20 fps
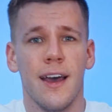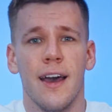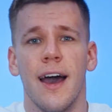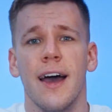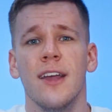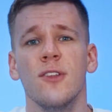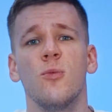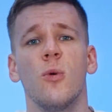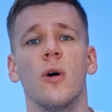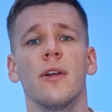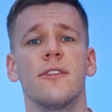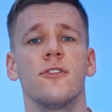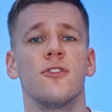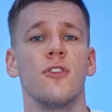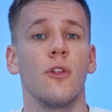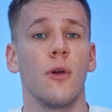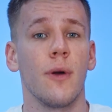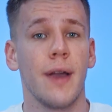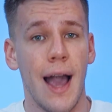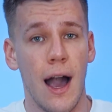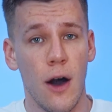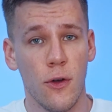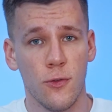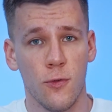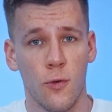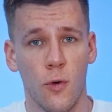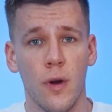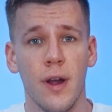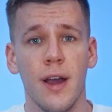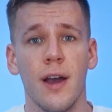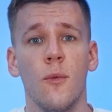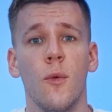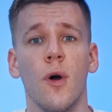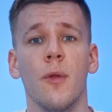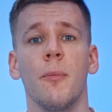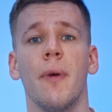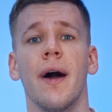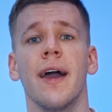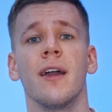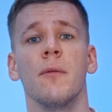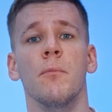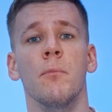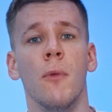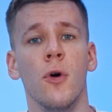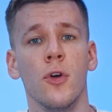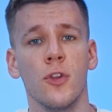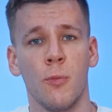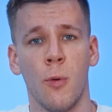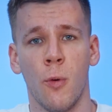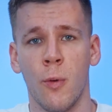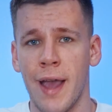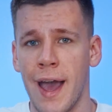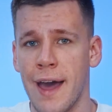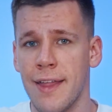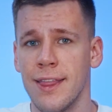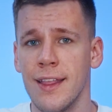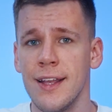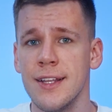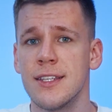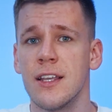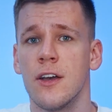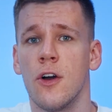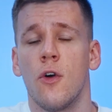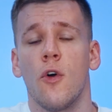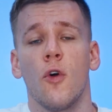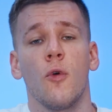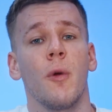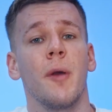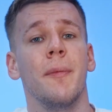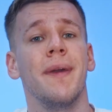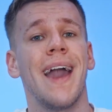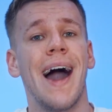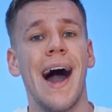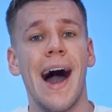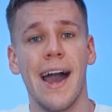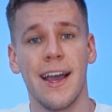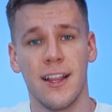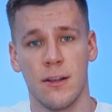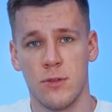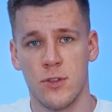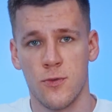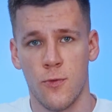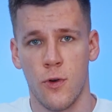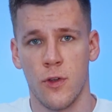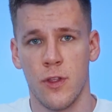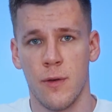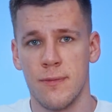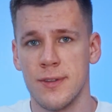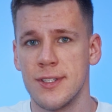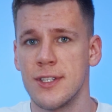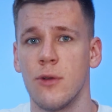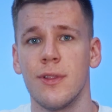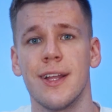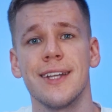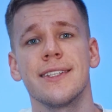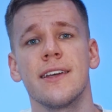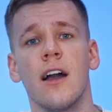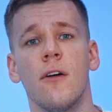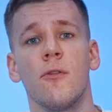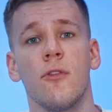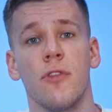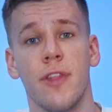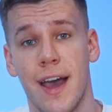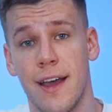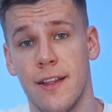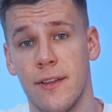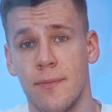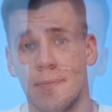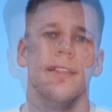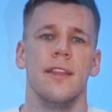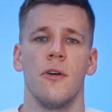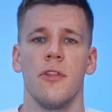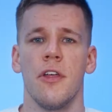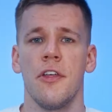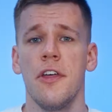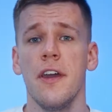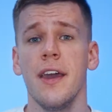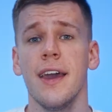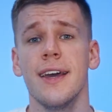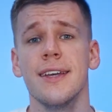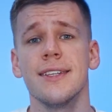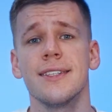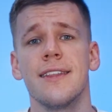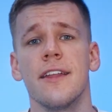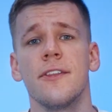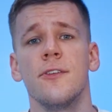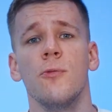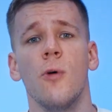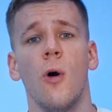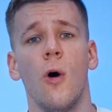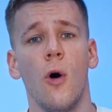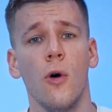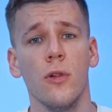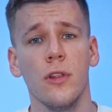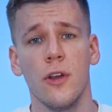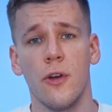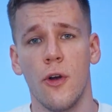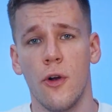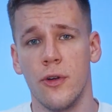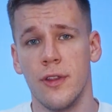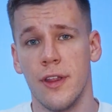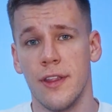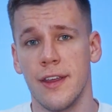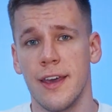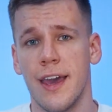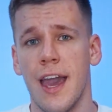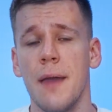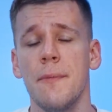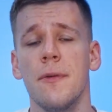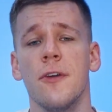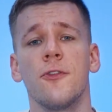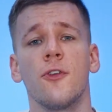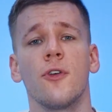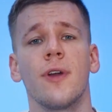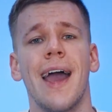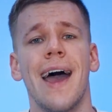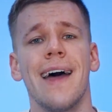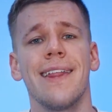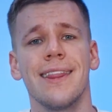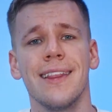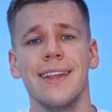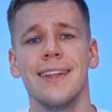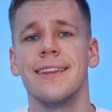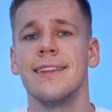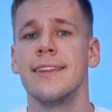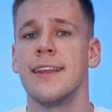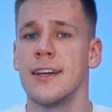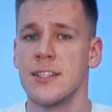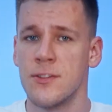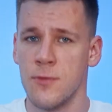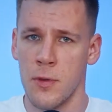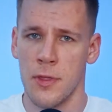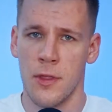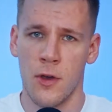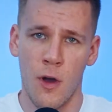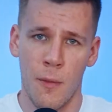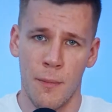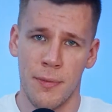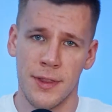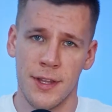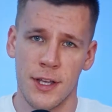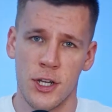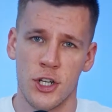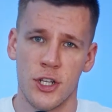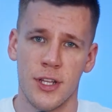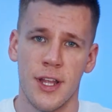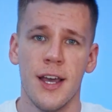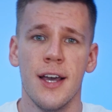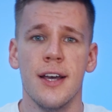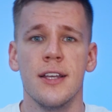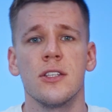and what to look out for when buying multiple cat leads or maybe items for them. So let's cover that. Now the thing is that you will only earn in the game if your cat lead does win the competition.